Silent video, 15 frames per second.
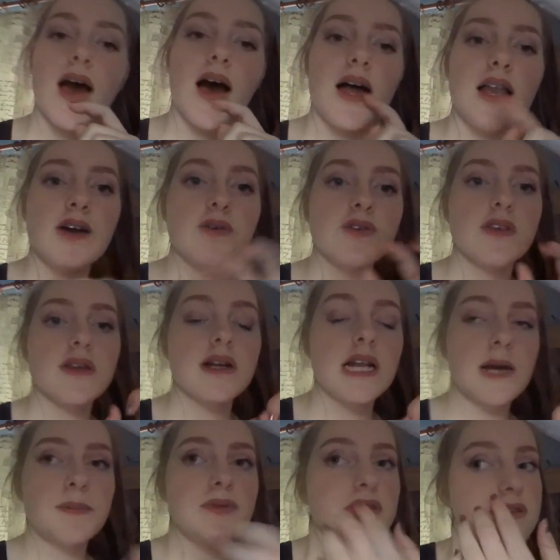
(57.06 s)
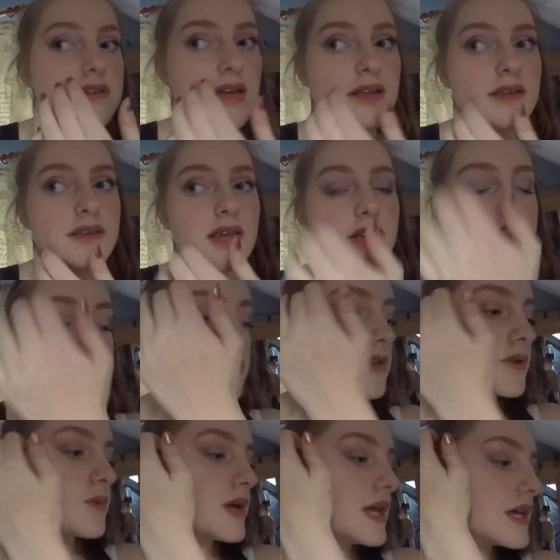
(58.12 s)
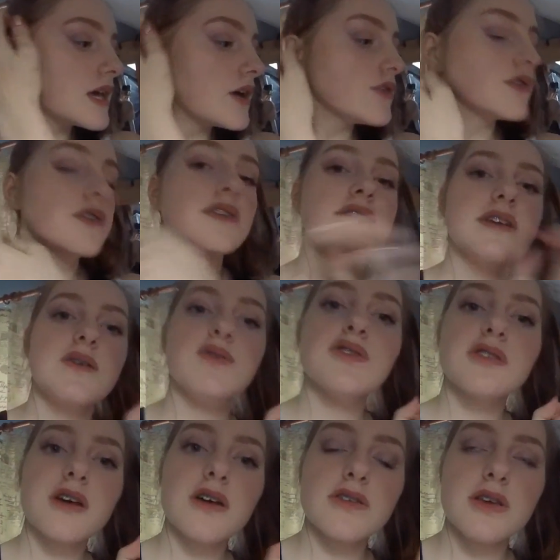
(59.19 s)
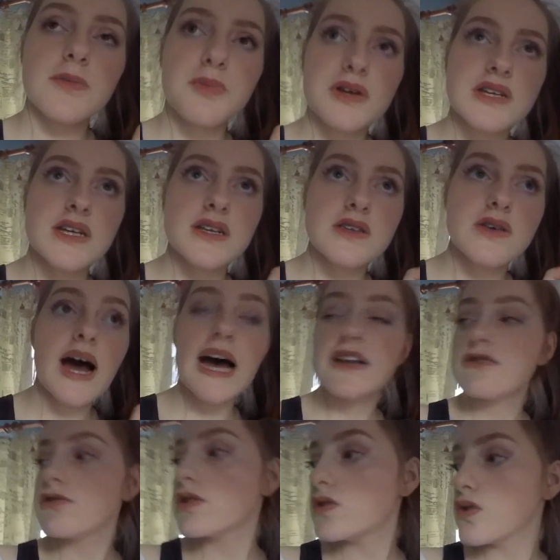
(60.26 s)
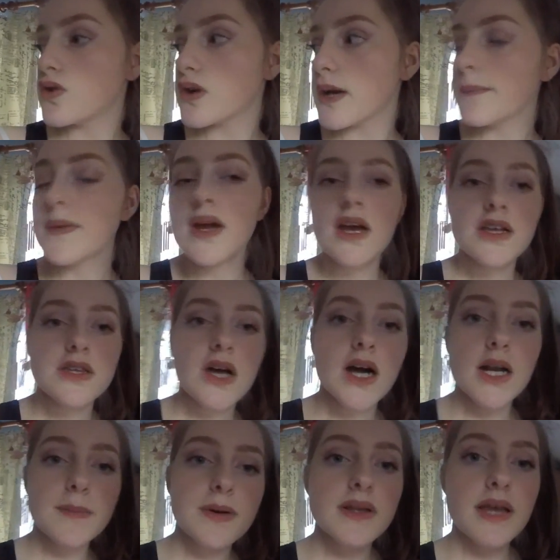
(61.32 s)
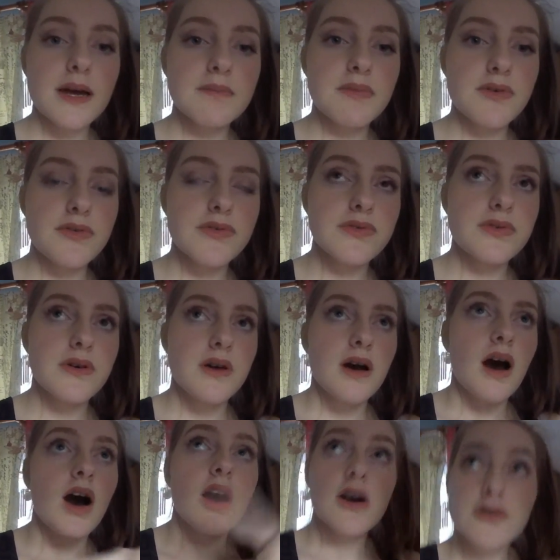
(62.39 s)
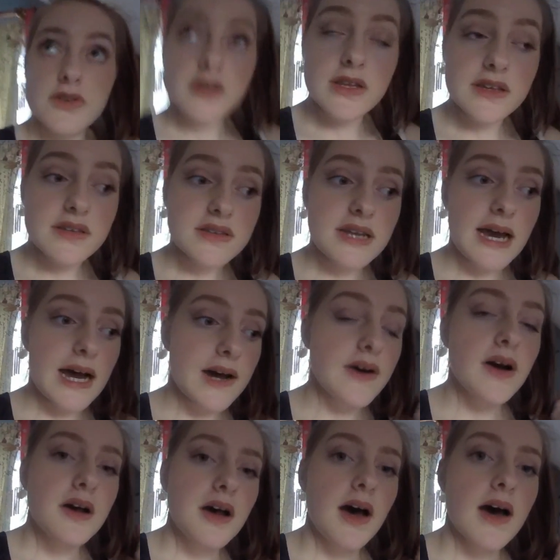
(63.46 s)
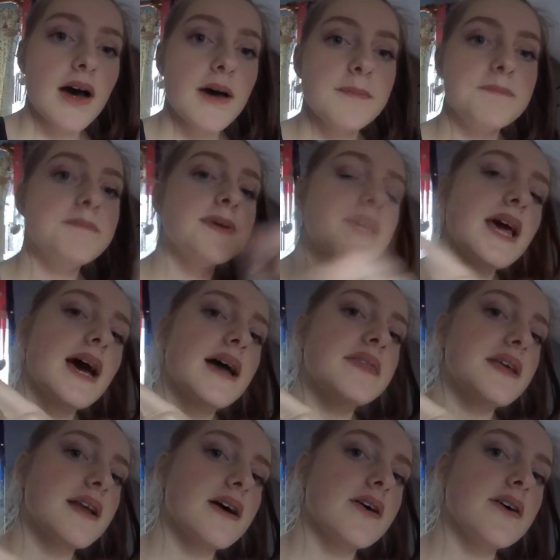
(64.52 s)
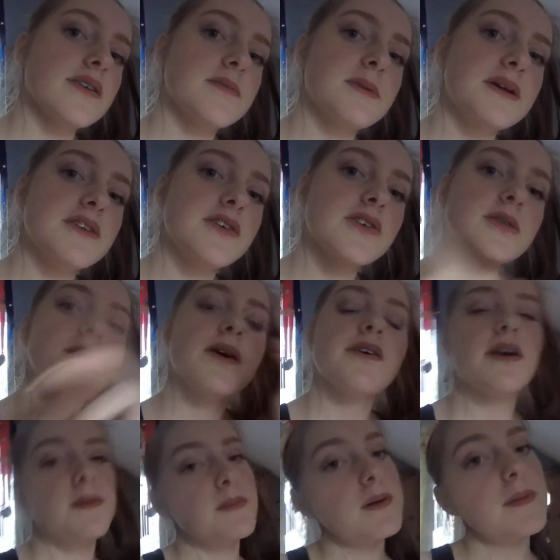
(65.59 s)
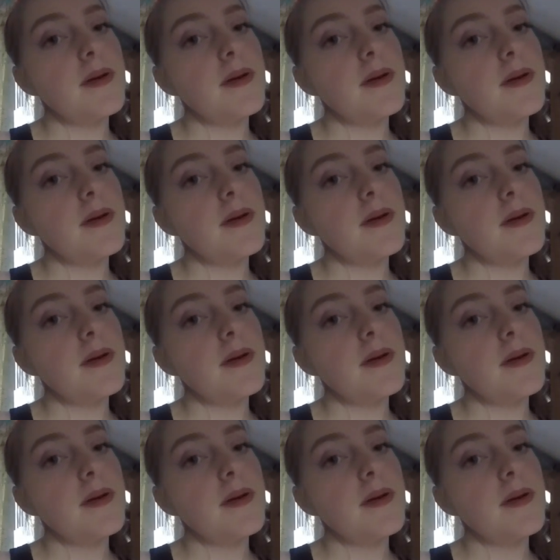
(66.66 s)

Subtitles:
a little clip of the sunset during the week, because honestly it was so so pretty, had to record it. So I'm going to put that in after this now, but yeah, and then I'll speak to you tomorrow. Bye